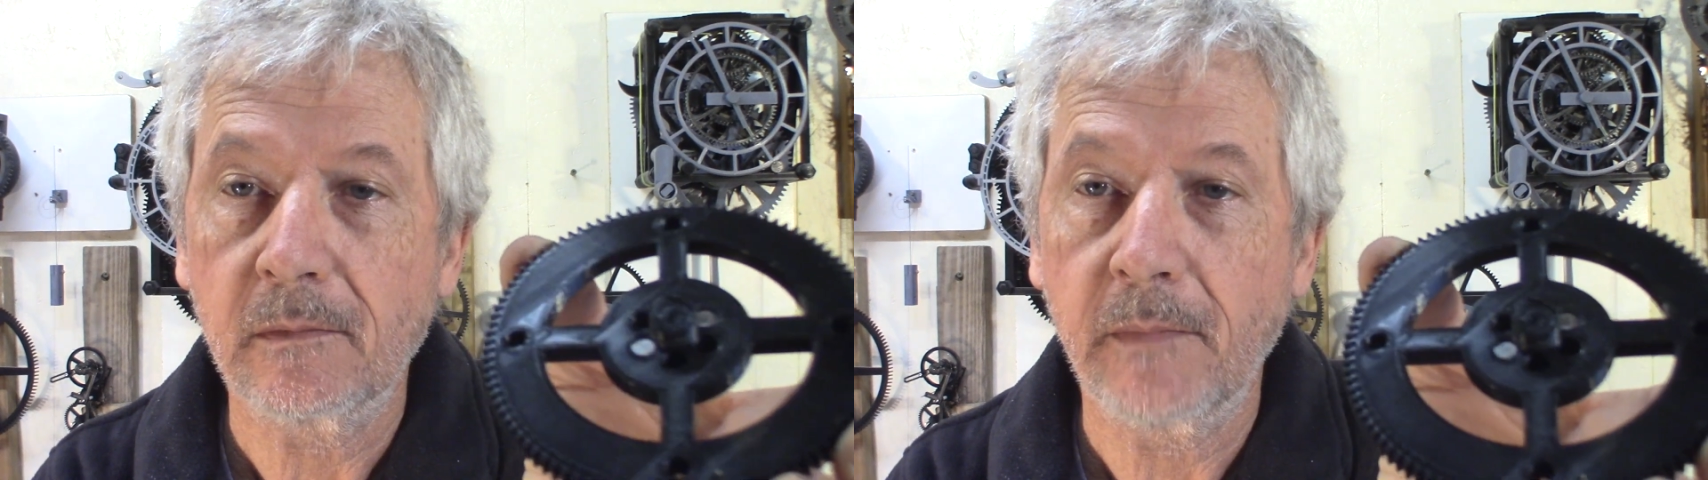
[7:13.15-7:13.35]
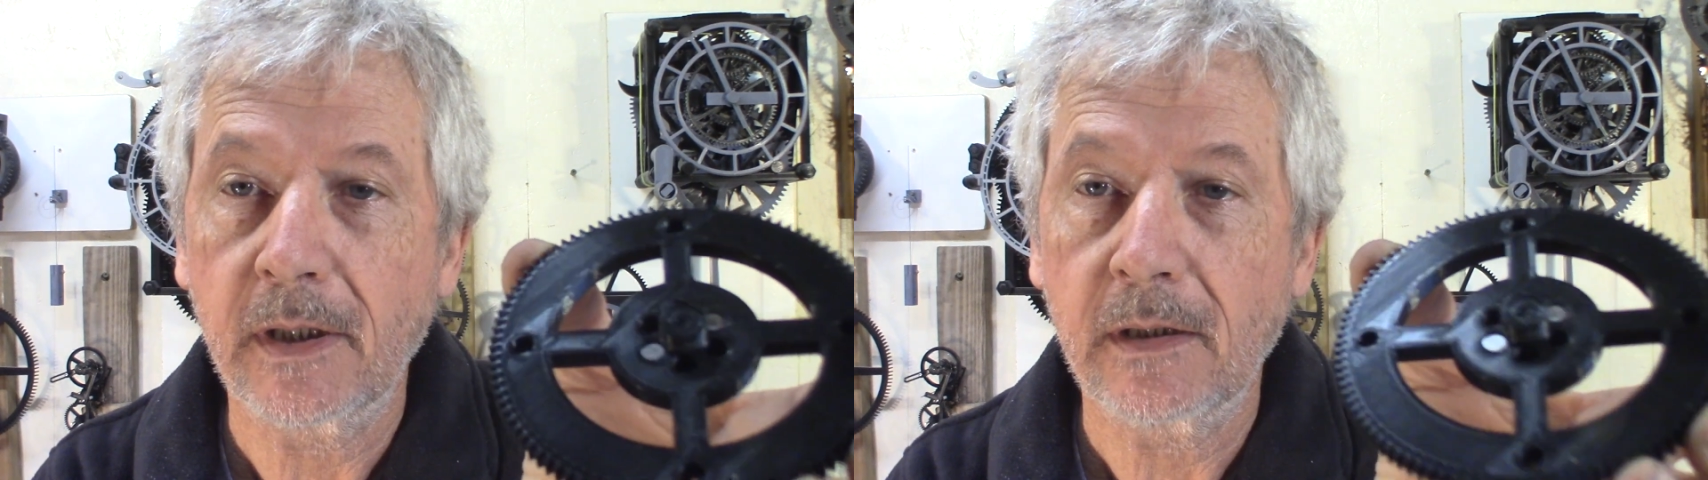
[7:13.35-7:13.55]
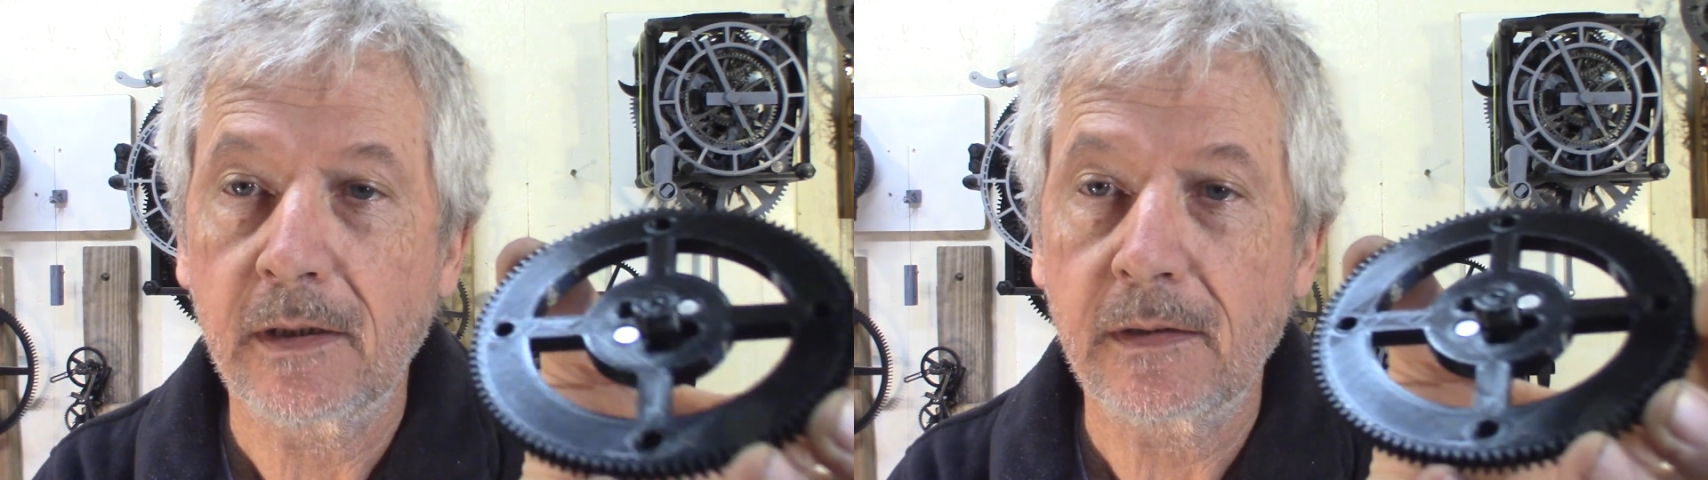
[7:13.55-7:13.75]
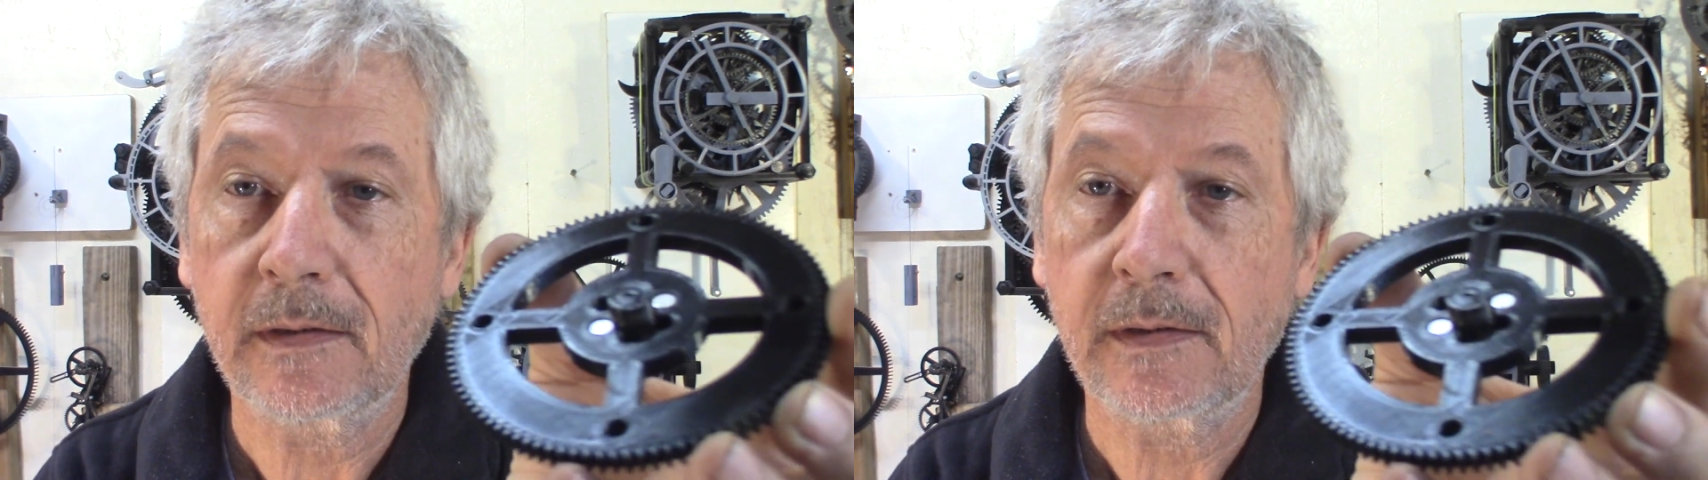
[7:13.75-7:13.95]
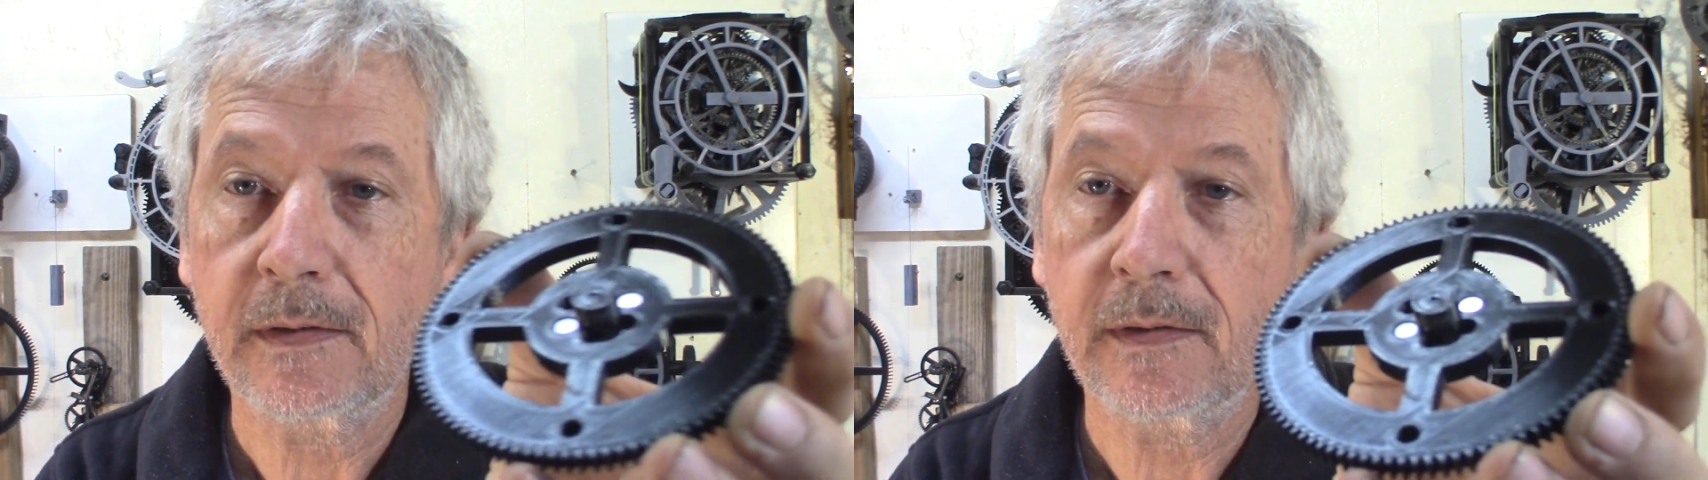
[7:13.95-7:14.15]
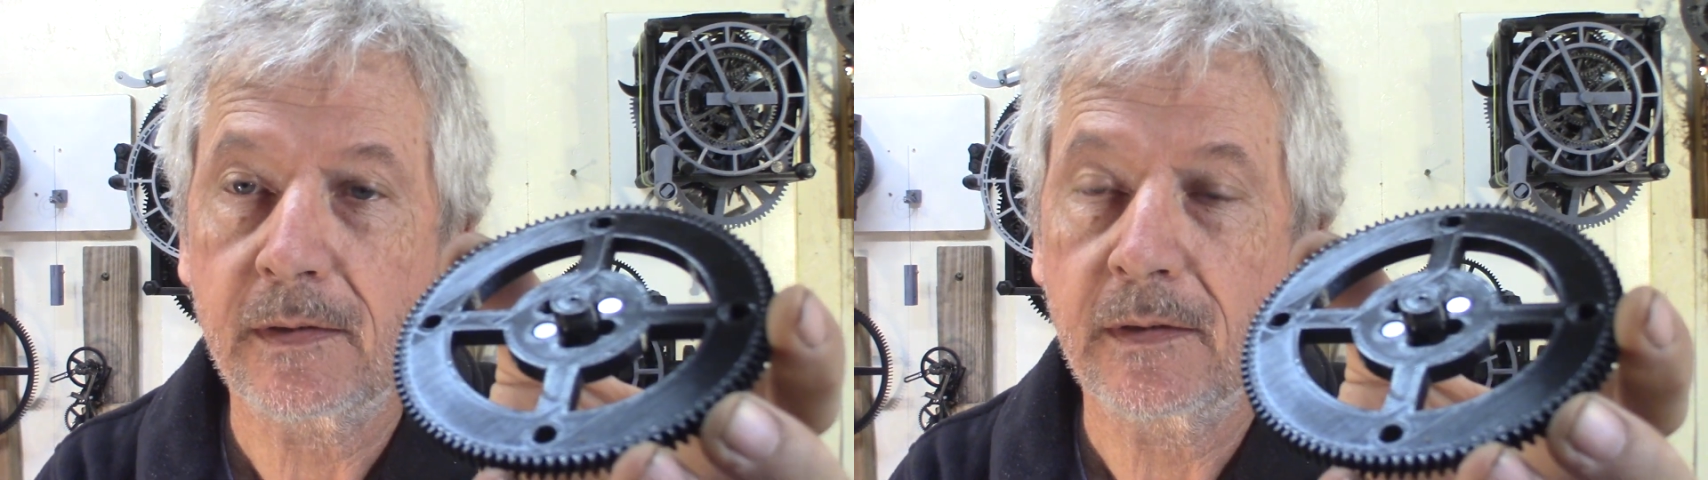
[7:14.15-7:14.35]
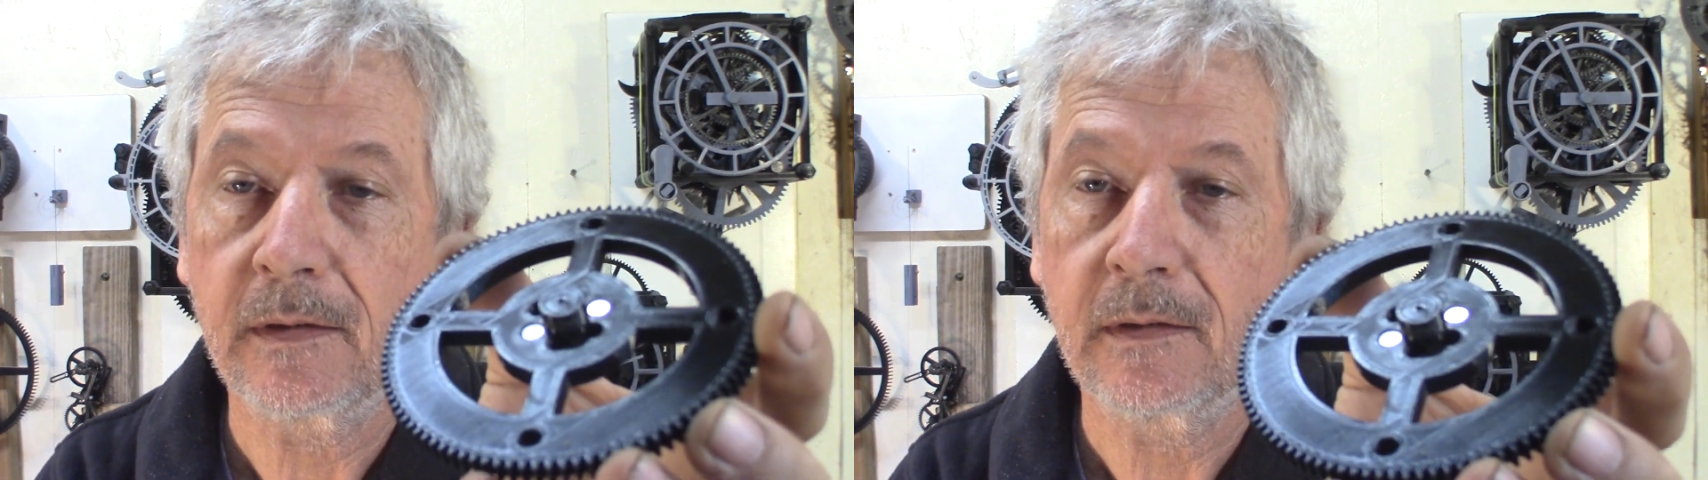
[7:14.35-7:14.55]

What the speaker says: magnets.